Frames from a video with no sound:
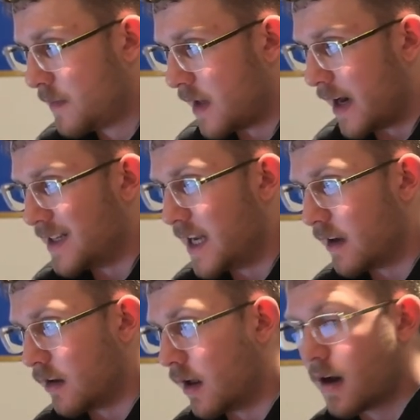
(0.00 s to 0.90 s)
And I take
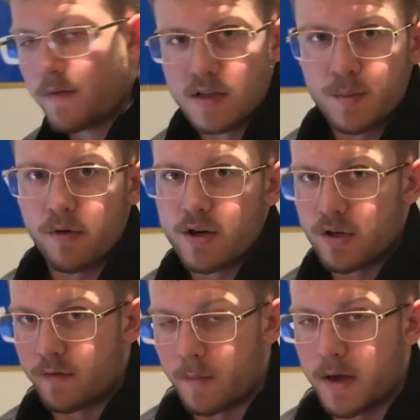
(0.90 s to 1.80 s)
a lot of
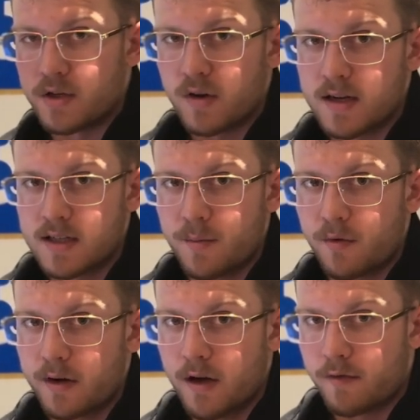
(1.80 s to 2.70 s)
inspiration from my tricep
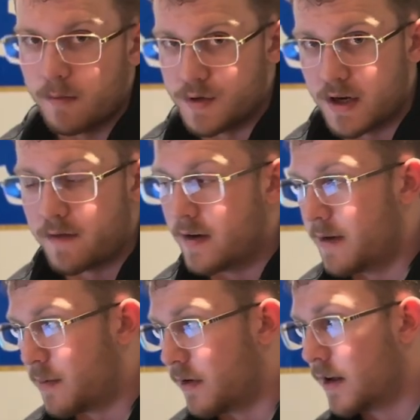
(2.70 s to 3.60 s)
workout from Jeff
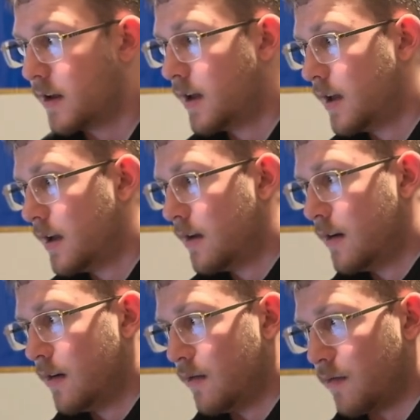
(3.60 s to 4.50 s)
Nippard,
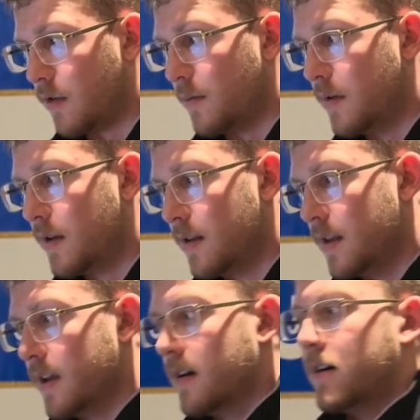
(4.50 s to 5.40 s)
from
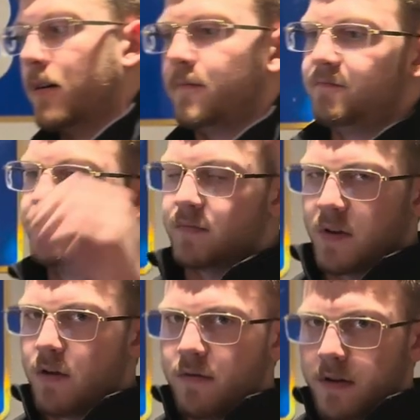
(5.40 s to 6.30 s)
the
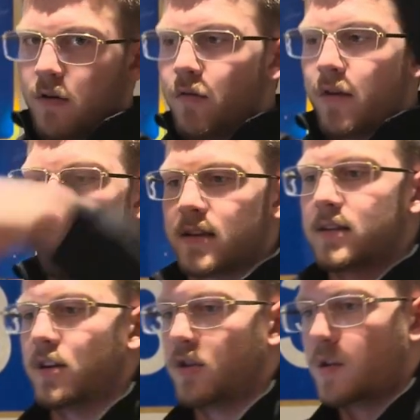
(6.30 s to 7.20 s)
fucking overhead
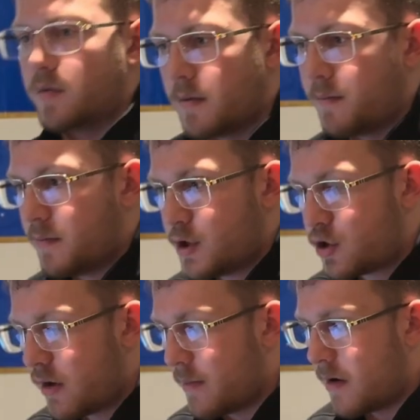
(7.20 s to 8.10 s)
extensions with a
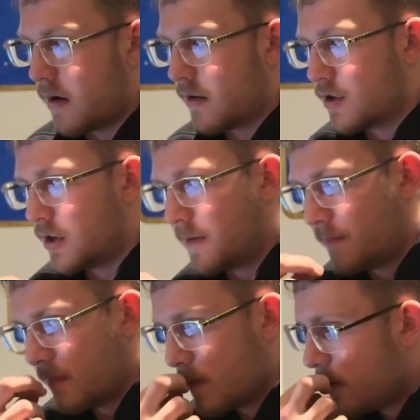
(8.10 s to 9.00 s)
straight bar and shit,
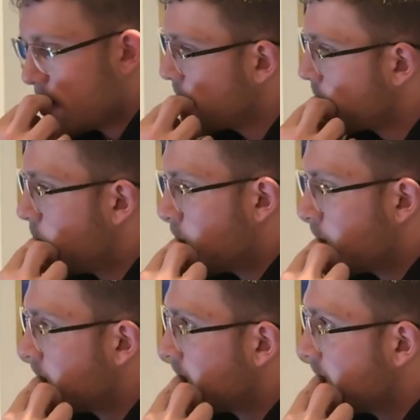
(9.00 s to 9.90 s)
skull
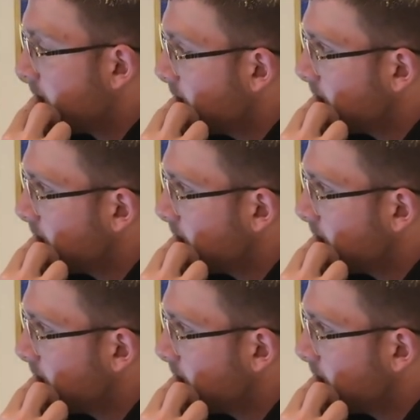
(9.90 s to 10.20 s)
crushers,